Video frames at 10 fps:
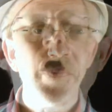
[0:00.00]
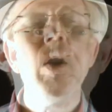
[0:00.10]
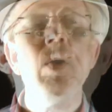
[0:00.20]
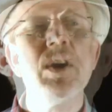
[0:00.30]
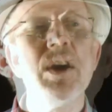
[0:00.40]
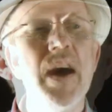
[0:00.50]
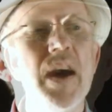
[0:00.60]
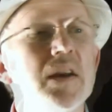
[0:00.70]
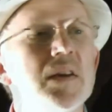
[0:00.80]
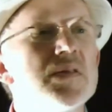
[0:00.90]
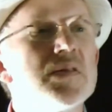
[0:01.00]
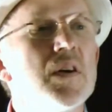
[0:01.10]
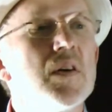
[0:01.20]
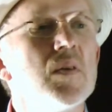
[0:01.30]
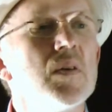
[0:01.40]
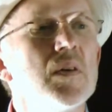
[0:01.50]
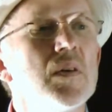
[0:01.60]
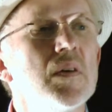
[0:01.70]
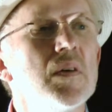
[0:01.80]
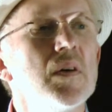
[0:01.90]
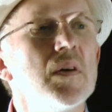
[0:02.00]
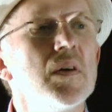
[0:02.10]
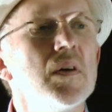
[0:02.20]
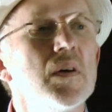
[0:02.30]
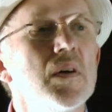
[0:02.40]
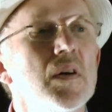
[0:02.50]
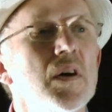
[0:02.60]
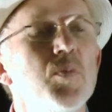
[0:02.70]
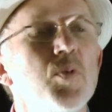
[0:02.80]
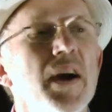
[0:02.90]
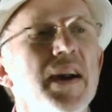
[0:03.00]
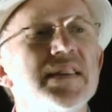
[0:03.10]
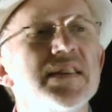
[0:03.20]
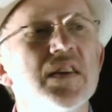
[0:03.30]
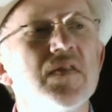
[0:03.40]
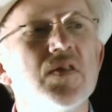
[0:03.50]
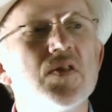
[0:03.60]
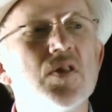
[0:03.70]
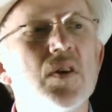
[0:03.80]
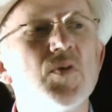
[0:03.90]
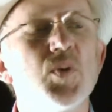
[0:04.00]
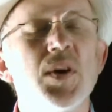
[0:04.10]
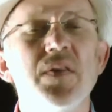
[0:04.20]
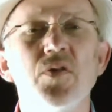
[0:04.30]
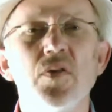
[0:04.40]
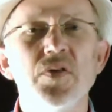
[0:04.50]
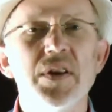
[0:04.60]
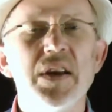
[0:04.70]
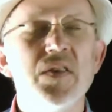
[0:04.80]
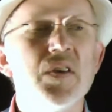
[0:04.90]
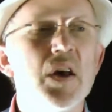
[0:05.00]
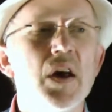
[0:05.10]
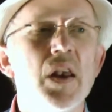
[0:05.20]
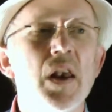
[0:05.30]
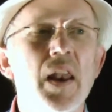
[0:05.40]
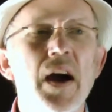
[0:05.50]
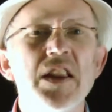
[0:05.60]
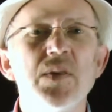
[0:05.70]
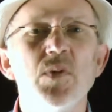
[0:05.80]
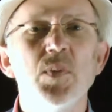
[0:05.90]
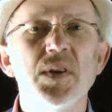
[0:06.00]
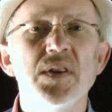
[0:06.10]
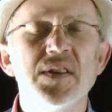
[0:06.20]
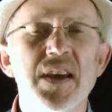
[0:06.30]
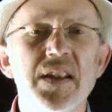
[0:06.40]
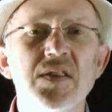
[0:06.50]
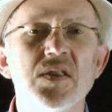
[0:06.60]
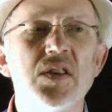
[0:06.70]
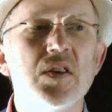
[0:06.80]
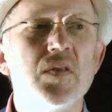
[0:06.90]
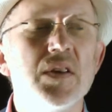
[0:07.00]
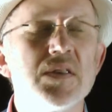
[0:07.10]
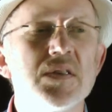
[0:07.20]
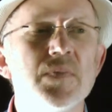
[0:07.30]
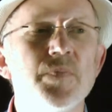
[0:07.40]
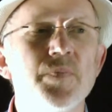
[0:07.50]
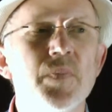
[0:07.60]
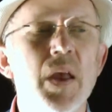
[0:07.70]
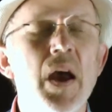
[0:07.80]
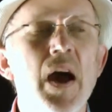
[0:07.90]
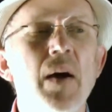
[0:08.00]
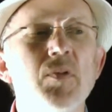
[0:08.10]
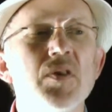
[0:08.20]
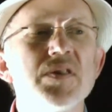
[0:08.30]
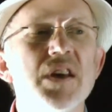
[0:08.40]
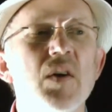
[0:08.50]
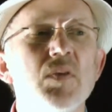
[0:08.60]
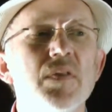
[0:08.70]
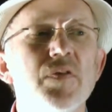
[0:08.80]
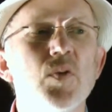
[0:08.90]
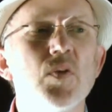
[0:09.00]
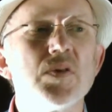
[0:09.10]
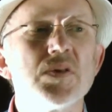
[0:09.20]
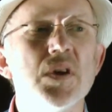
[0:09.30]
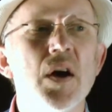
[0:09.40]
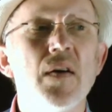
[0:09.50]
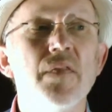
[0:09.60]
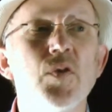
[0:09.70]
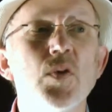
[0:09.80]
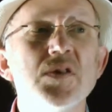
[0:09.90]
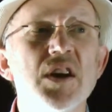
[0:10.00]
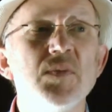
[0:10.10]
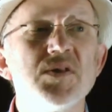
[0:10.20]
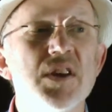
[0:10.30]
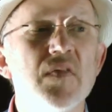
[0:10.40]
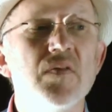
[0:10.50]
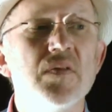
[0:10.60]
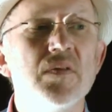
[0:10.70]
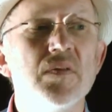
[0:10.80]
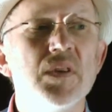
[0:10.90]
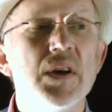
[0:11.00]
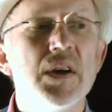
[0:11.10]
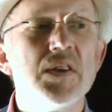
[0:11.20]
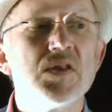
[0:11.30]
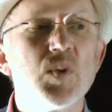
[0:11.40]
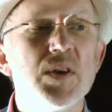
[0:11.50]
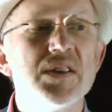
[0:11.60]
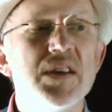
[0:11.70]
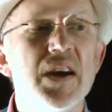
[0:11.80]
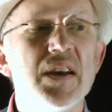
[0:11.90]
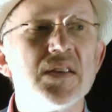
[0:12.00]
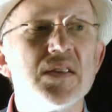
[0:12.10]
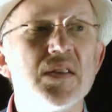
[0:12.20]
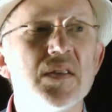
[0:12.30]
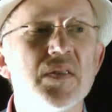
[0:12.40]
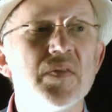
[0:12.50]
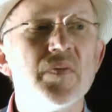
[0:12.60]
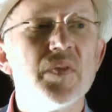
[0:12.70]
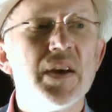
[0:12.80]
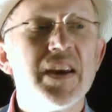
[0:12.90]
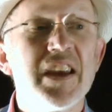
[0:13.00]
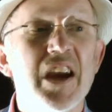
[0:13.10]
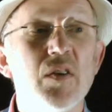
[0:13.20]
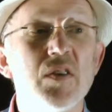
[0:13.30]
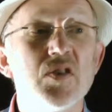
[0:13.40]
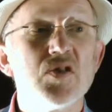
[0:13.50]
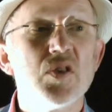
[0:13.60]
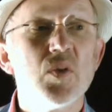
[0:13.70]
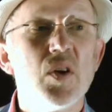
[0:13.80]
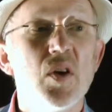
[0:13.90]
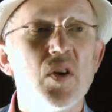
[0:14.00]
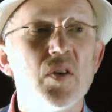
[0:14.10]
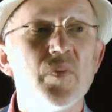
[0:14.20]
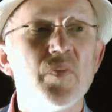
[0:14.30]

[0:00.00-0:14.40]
Okay, so I've put 87 at the top, 24 underneath, line them up in the tens and the units. I'm going to start with the 4s. 4 times 7 is 28. Carry the 2 along.